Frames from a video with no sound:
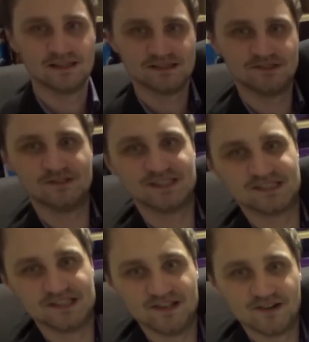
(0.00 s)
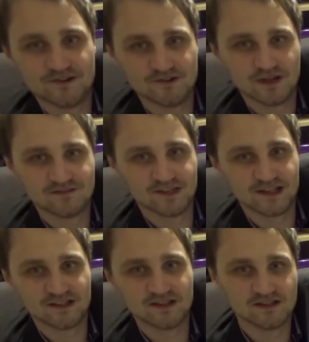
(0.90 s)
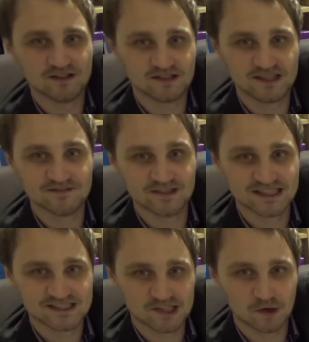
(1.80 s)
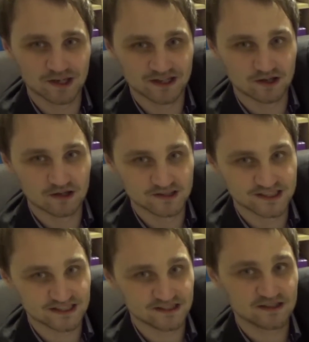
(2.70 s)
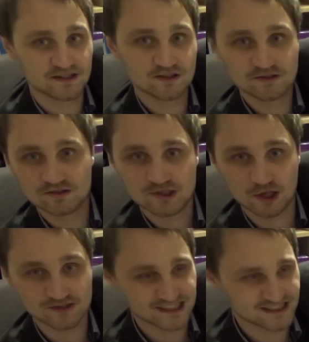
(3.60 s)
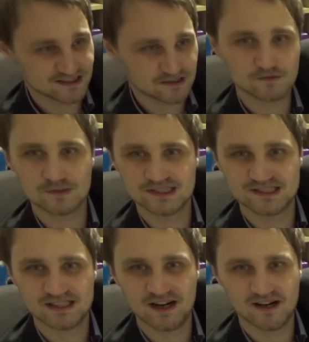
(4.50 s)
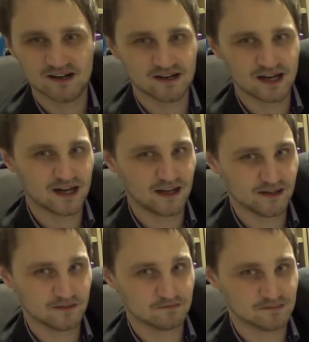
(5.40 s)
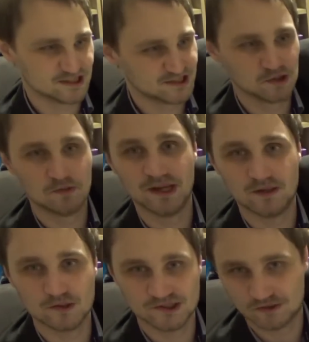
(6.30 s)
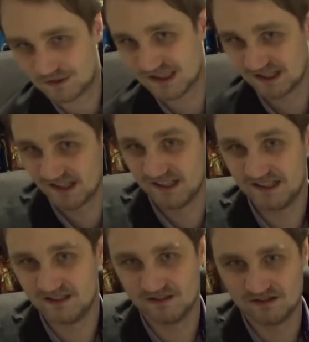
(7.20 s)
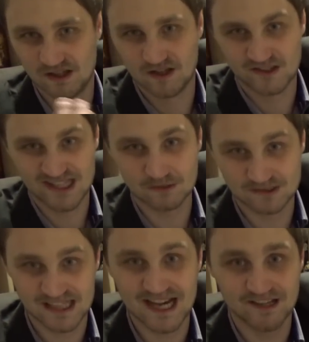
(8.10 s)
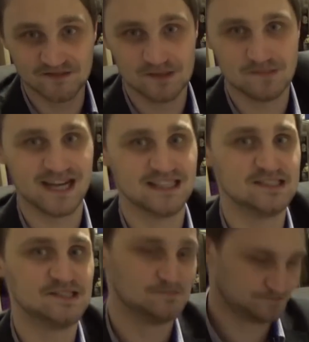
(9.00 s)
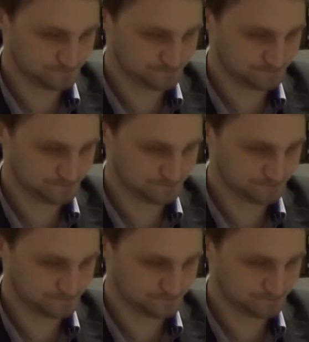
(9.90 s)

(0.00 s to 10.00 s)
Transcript: As you can see here, you have like a leaflet showing all the content, which I'm assuming was originally on the outside of the package.